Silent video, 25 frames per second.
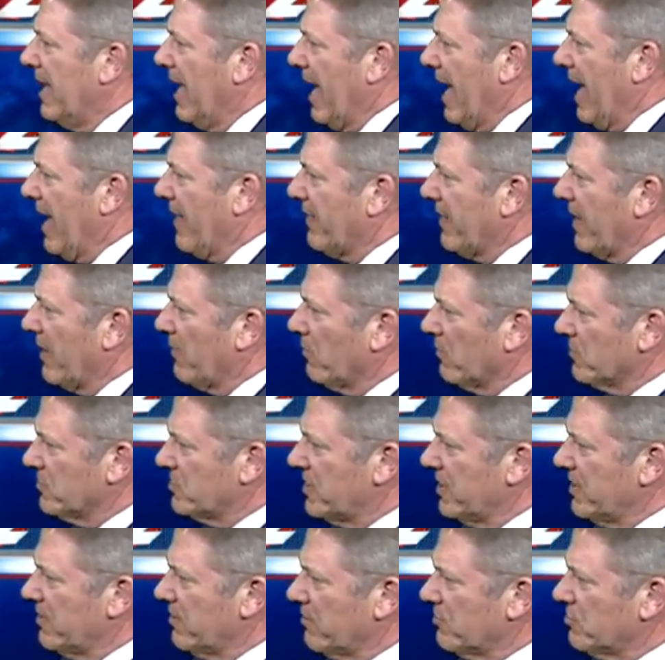And then we'll
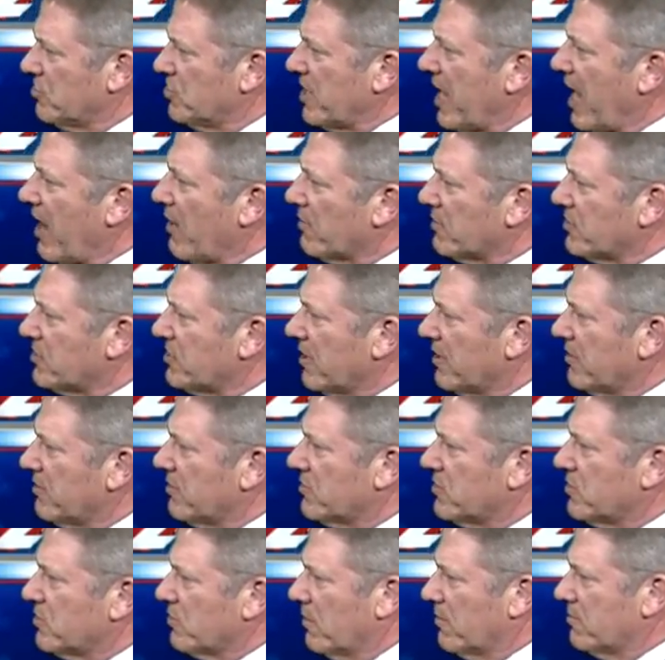see those showers,
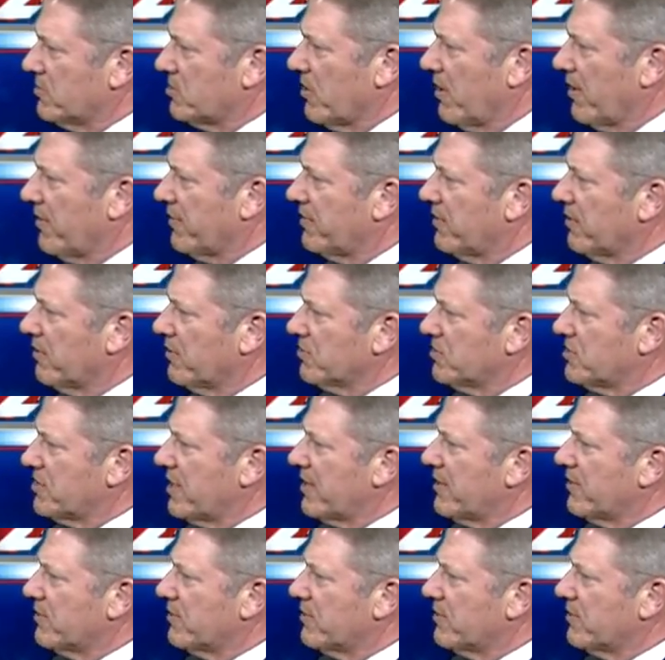thunderstorms on Thursday.